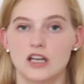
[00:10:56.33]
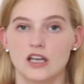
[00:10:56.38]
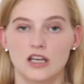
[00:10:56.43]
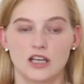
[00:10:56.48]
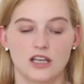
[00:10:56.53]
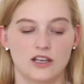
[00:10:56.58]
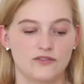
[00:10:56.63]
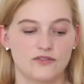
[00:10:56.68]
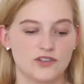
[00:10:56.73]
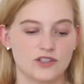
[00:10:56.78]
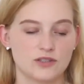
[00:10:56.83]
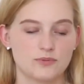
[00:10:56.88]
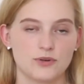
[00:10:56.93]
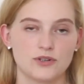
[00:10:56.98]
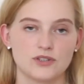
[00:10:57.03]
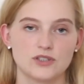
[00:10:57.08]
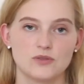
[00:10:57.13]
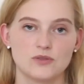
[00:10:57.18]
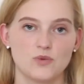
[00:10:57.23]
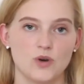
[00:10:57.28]
If this
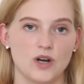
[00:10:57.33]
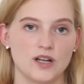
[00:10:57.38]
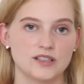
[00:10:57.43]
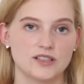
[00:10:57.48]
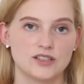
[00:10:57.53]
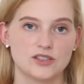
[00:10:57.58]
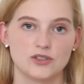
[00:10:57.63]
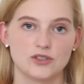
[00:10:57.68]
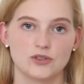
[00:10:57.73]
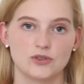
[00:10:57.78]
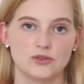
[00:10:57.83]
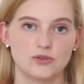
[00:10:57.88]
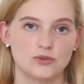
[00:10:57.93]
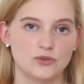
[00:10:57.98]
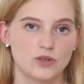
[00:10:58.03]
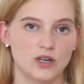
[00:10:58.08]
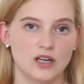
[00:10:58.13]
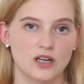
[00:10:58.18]
person wants to